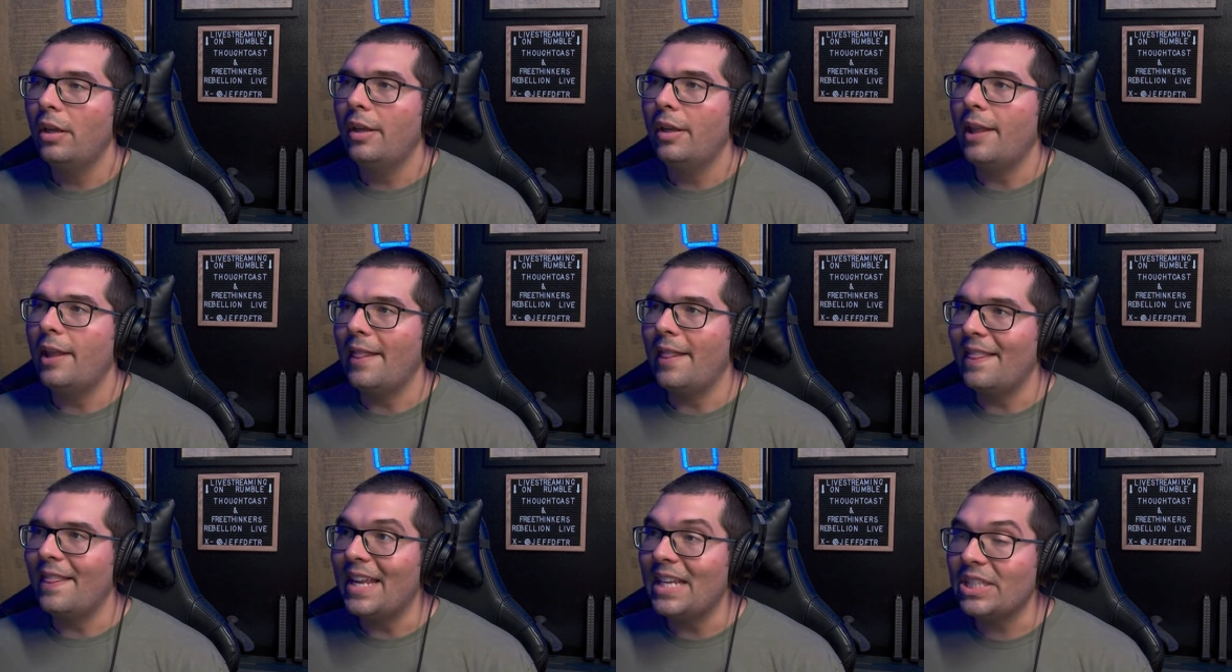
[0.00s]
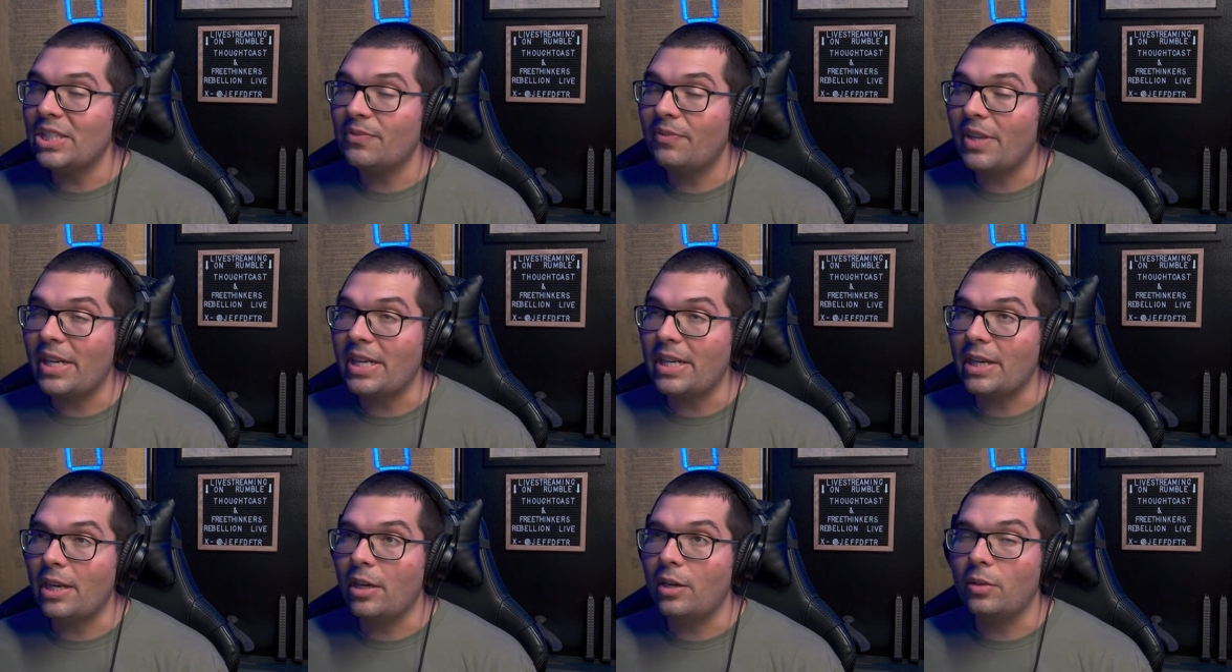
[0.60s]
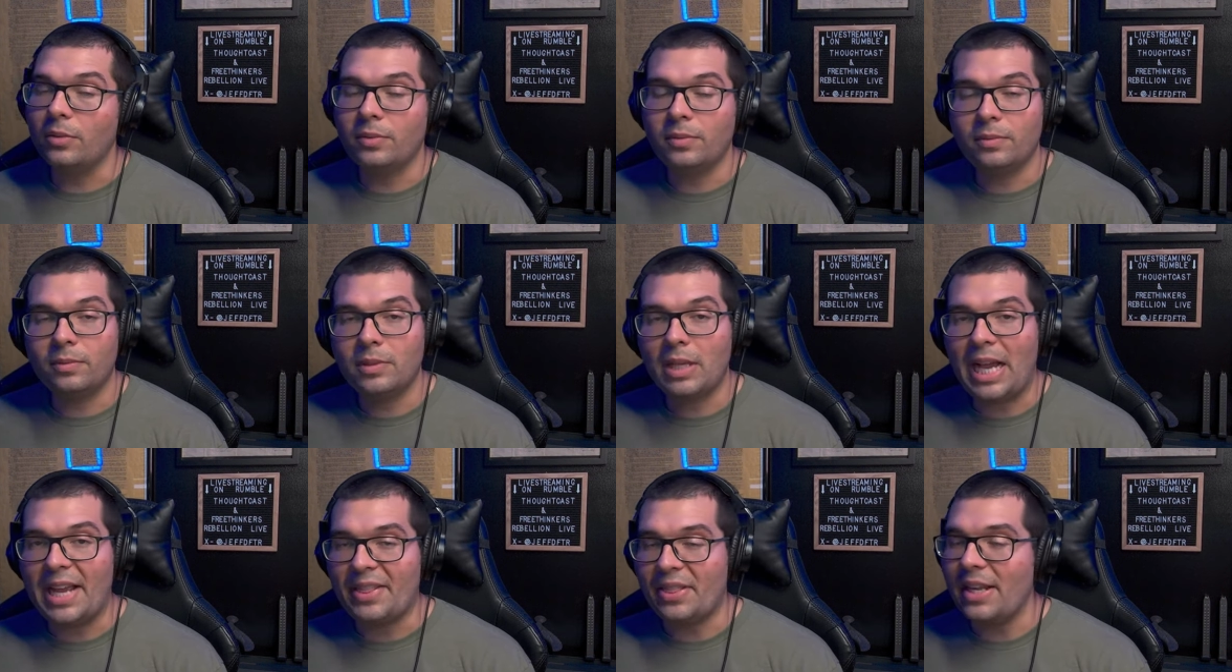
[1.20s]
in this video,
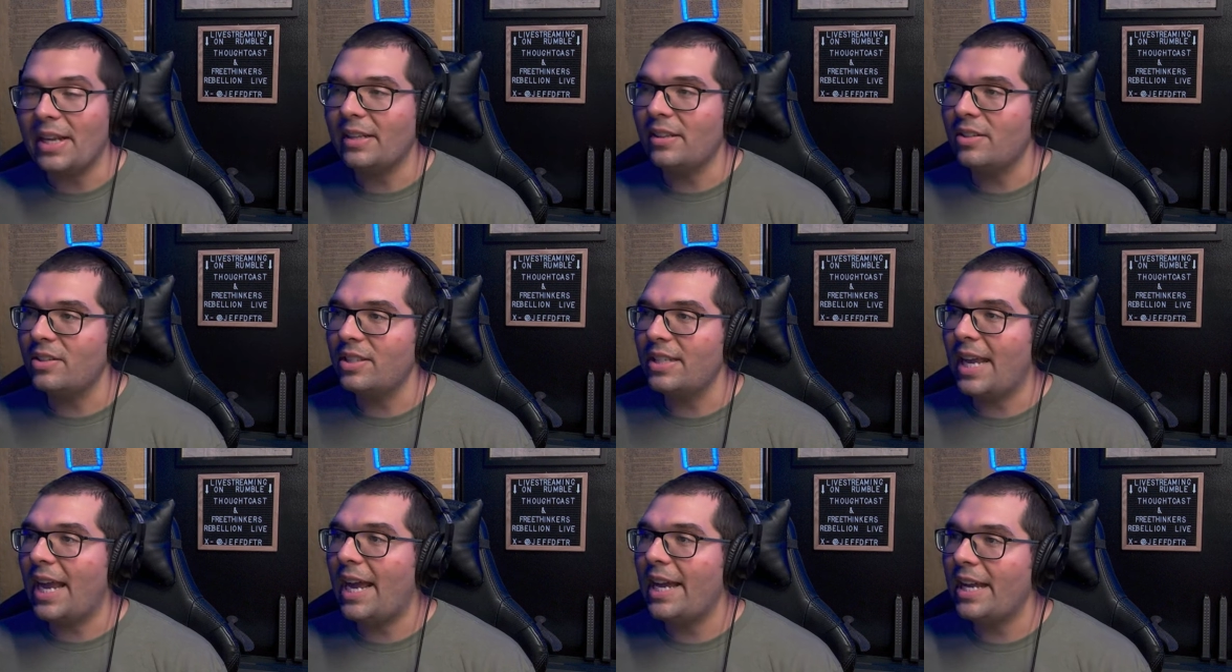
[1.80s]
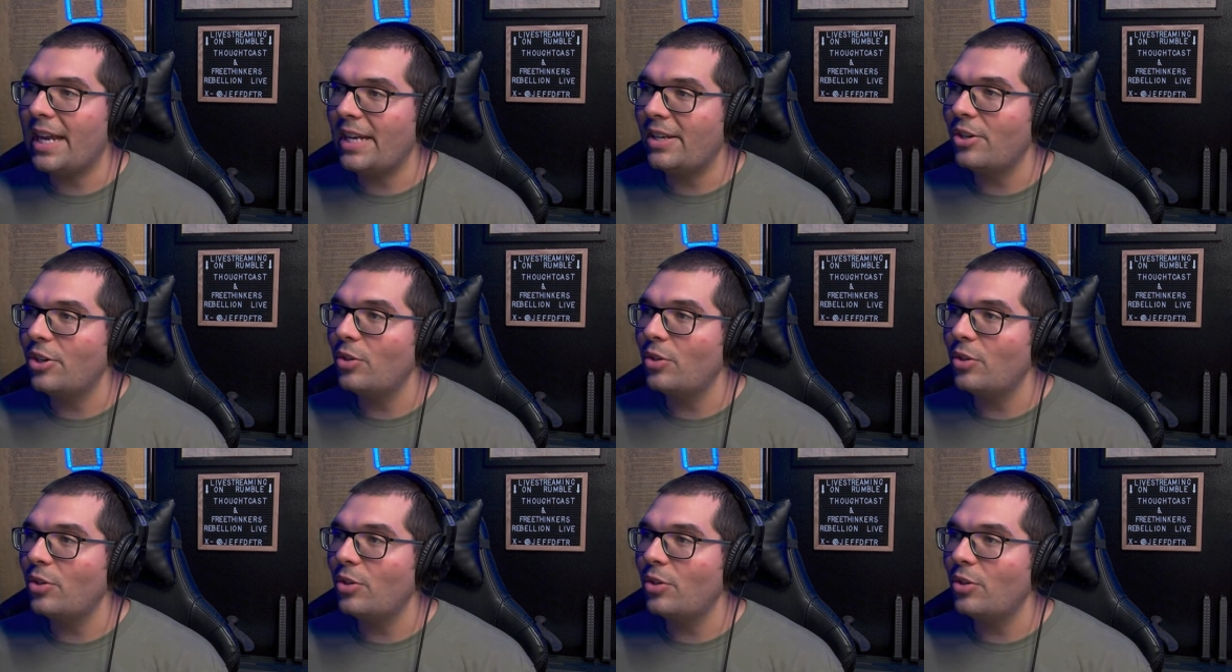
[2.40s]
I think the CIA